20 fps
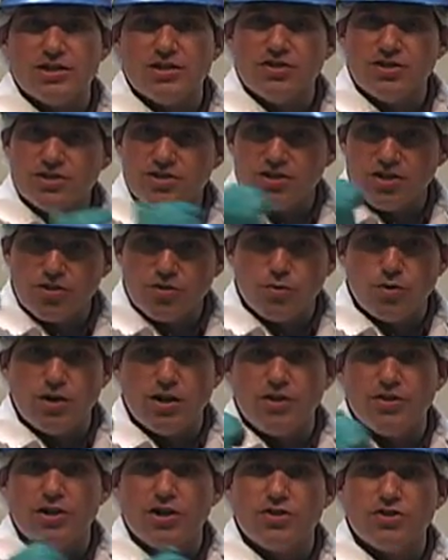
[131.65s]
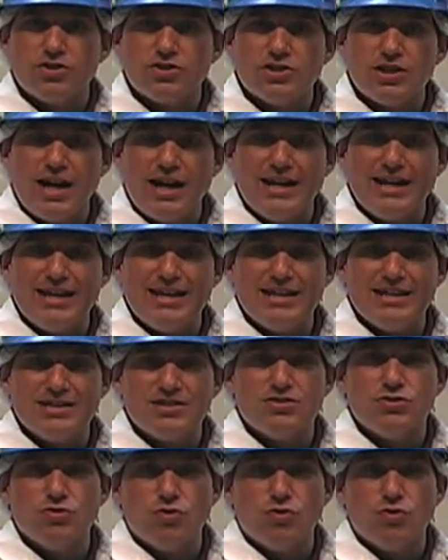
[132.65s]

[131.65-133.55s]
and this other one on the other side is